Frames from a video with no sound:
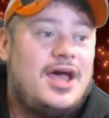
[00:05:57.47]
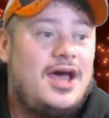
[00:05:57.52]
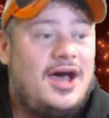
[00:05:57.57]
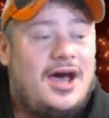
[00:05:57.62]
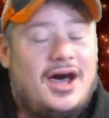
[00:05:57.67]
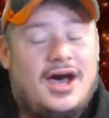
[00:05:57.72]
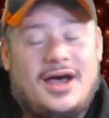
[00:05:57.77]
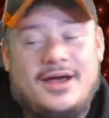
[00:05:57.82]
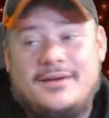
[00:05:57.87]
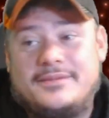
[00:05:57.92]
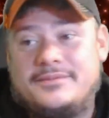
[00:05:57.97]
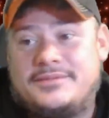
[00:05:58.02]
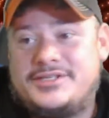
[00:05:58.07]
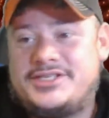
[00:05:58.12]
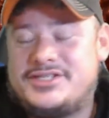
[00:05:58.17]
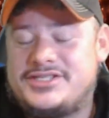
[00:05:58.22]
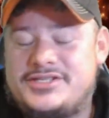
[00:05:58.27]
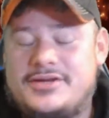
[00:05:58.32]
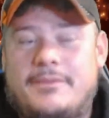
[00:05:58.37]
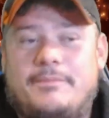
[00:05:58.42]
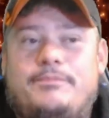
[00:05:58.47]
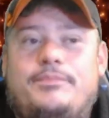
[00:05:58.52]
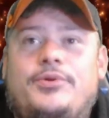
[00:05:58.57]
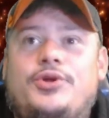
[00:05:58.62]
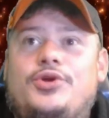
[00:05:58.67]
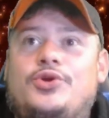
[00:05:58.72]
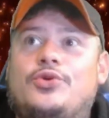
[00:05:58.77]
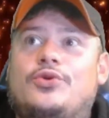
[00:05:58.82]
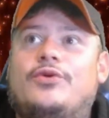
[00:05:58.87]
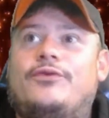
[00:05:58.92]
Um, just a
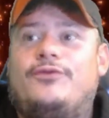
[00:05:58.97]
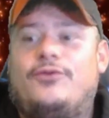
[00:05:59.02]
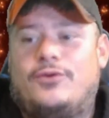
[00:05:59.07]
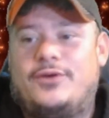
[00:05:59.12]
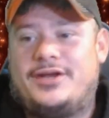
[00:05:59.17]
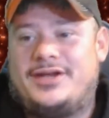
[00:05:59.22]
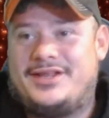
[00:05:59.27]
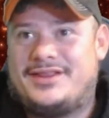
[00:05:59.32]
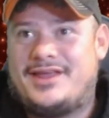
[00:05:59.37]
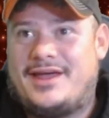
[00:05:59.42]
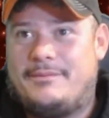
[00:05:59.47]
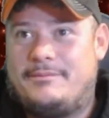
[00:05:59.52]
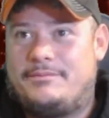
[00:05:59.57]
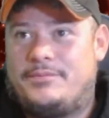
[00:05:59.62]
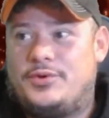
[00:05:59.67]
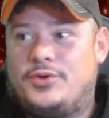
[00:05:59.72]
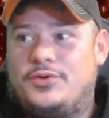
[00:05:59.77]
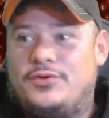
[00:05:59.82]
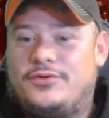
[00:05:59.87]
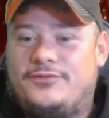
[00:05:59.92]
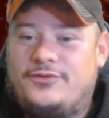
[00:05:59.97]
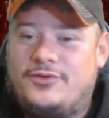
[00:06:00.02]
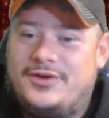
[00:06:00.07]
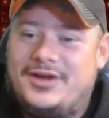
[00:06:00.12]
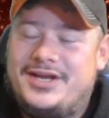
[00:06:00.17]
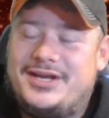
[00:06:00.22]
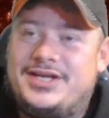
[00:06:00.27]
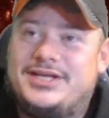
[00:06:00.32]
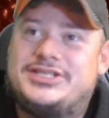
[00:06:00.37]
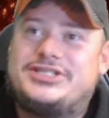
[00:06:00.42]
beautiful ending. That beautiful
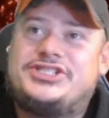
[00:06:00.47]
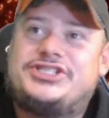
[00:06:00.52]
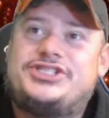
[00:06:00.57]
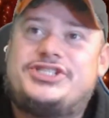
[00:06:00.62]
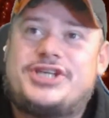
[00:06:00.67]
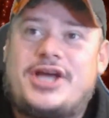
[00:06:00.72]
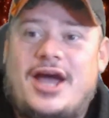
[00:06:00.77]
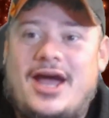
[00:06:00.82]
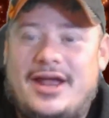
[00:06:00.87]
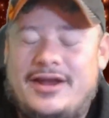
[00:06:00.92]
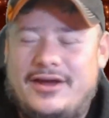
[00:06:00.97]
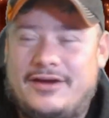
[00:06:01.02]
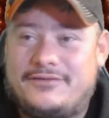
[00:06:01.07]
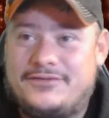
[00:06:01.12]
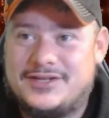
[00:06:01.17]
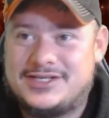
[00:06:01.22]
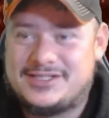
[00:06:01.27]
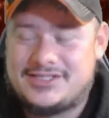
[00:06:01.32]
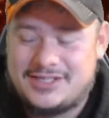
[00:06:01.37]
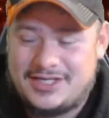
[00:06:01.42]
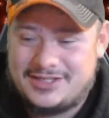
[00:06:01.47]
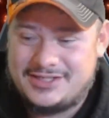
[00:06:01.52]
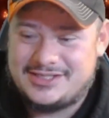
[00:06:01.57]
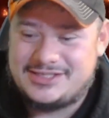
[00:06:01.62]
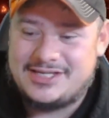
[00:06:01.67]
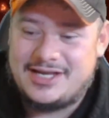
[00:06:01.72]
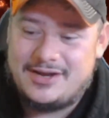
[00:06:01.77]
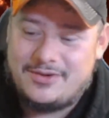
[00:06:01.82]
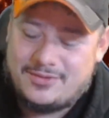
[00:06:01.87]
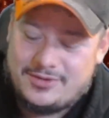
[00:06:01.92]
ending shot of the
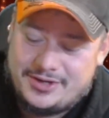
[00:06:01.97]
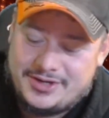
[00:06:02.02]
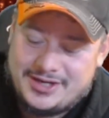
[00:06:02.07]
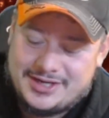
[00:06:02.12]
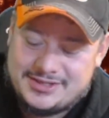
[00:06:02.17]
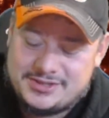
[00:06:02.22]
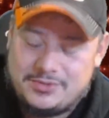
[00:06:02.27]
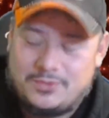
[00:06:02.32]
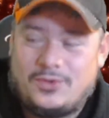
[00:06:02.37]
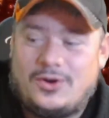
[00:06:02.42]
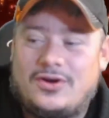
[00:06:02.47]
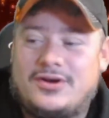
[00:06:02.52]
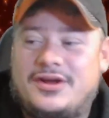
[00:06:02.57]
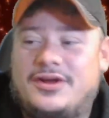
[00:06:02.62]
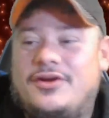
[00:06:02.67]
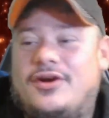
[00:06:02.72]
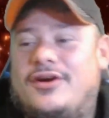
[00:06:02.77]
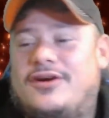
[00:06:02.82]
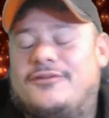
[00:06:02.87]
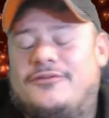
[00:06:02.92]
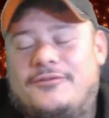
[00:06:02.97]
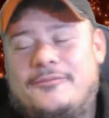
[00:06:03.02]
sunset where you guys are walking off.